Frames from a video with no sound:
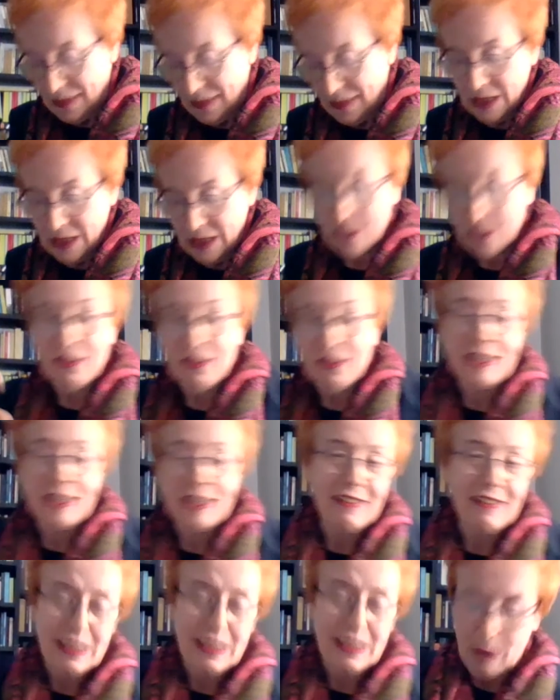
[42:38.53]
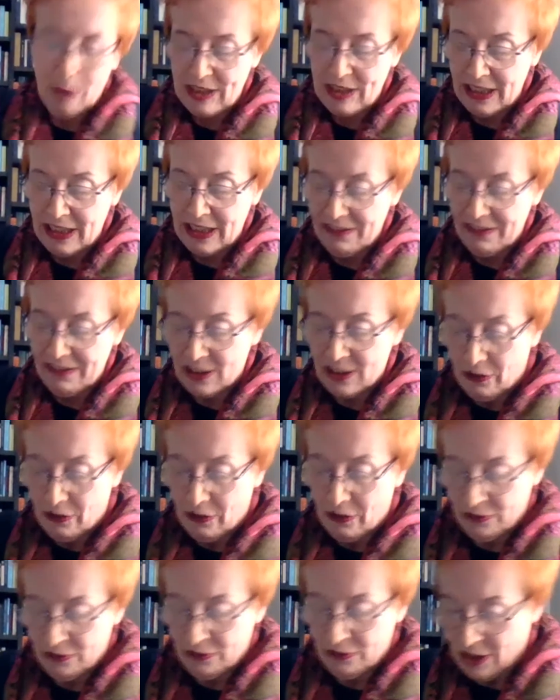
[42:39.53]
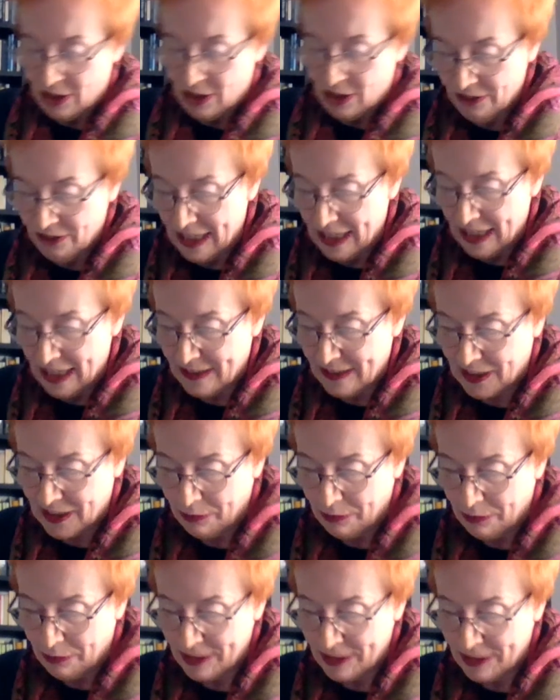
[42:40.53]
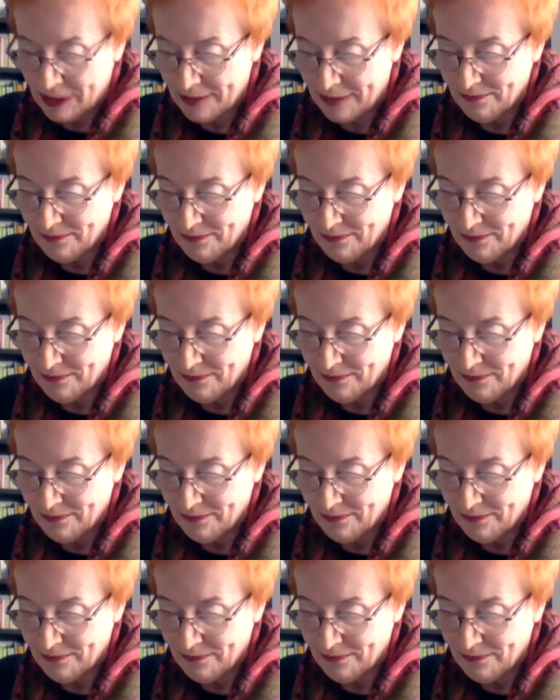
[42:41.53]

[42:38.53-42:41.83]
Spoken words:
different dispositives of friendships.